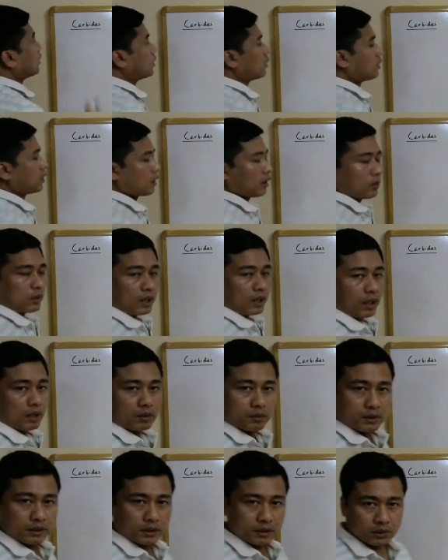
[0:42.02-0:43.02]
Now,
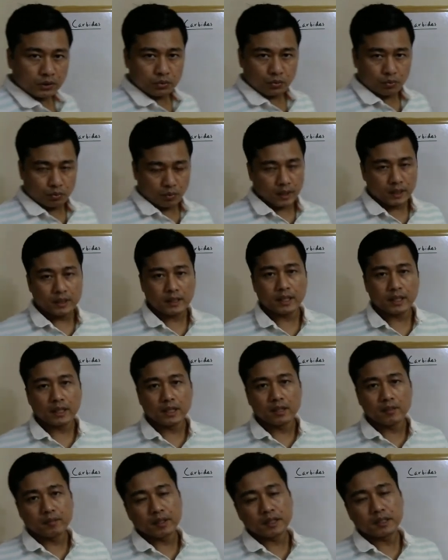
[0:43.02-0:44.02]
carbon is one
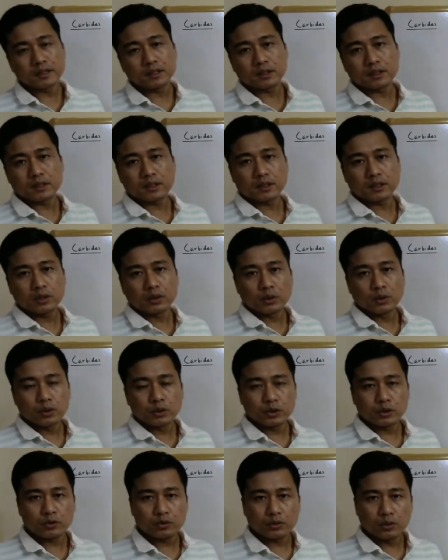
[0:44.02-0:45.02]
element
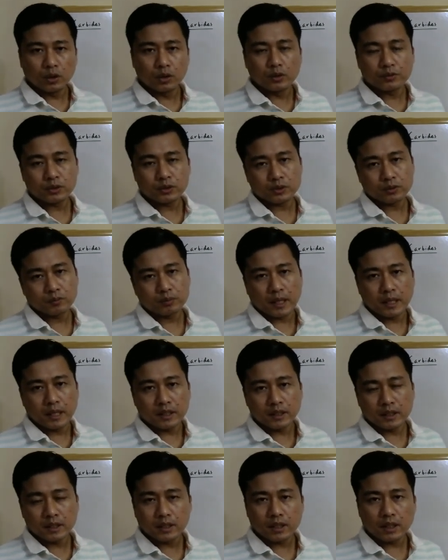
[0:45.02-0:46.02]
which forms
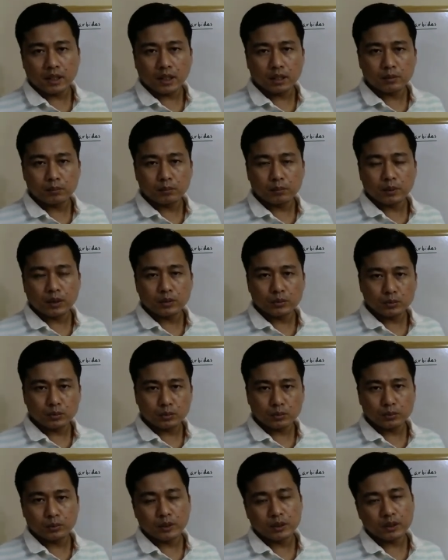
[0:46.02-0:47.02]
binary compound
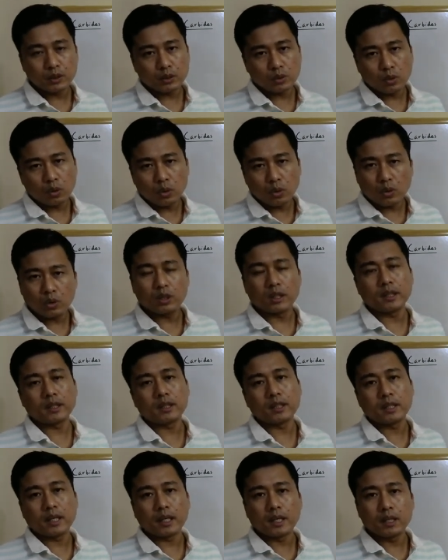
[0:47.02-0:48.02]
with all
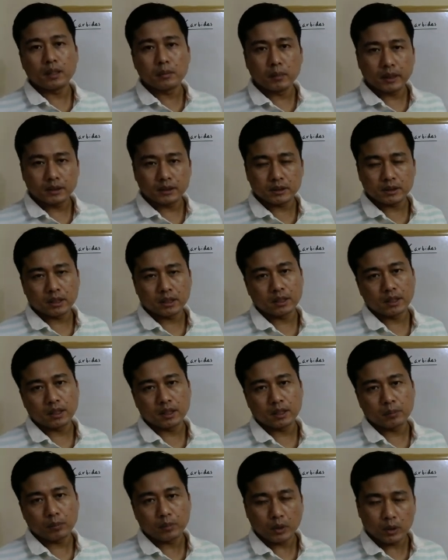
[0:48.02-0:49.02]
other elements in
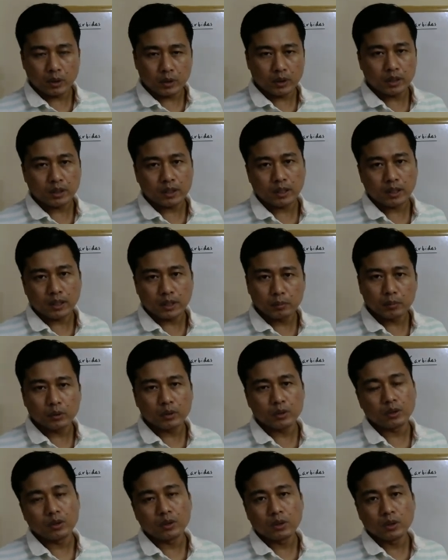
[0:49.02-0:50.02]
the periodic table,
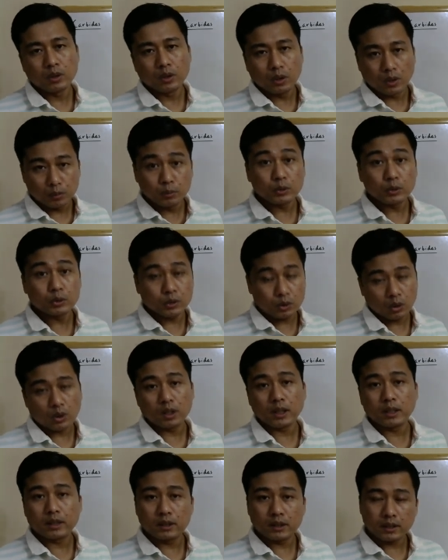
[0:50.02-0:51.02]
almost all
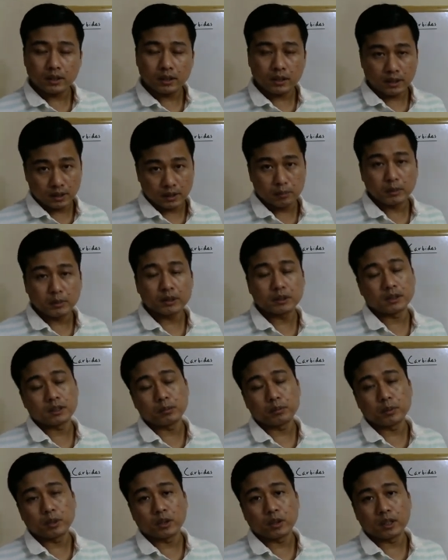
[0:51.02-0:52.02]
other elements in the
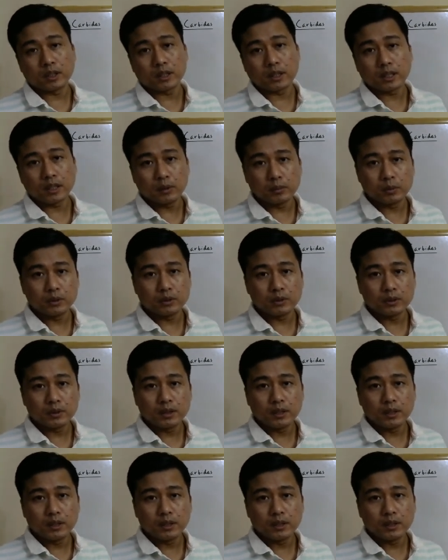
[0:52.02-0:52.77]
periodic table,